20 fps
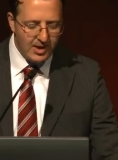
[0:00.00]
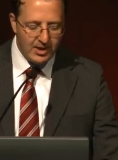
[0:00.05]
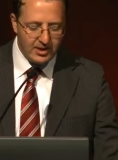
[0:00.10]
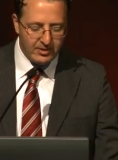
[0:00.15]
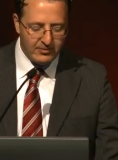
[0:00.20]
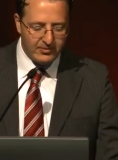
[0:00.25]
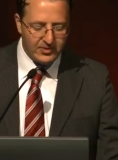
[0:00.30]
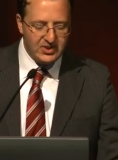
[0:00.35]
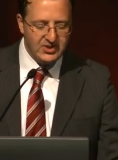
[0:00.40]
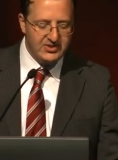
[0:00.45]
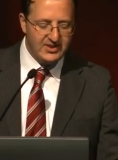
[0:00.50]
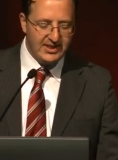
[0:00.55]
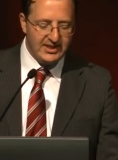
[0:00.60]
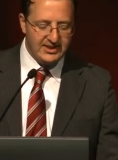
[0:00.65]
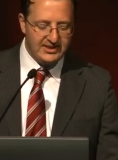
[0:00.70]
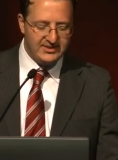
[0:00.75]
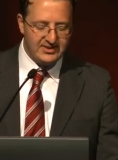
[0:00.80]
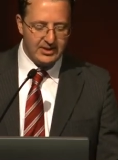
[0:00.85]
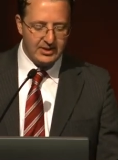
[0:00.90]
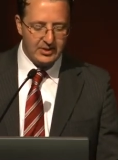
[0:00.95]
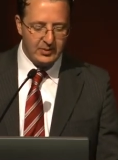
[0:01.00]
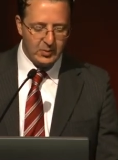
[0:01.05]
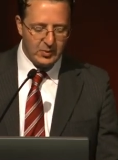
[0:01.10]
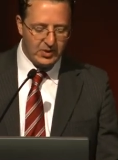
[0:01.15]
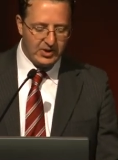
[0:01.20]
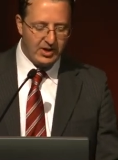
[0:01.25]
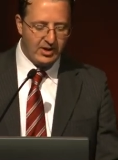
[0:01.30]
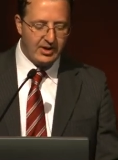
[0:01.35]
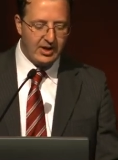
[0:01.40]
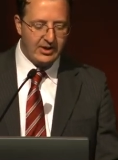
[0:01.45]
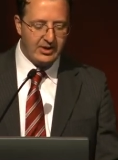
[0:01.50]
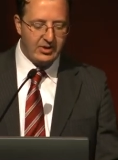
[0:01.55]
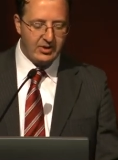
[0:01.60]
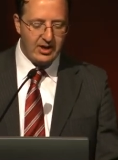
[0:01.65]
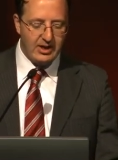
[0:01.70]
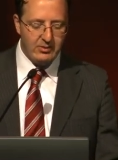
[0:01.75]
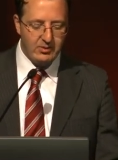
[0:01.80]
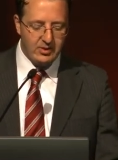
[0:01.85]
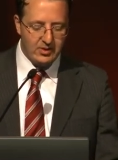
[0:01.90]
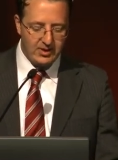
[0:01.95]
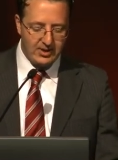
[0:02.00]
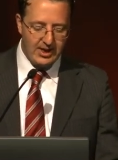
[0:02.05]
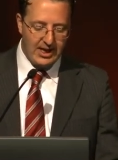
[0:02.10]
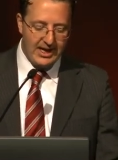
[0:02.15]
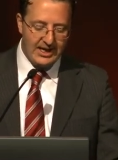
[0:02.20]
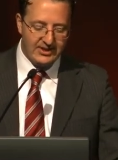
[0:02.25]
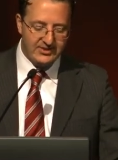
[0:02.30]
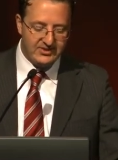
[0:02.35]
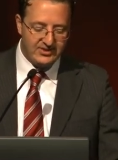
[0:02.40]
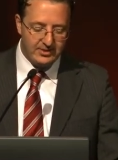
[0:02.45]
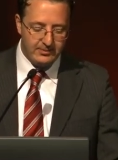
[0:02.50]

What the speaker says: The first thing is that your outlook has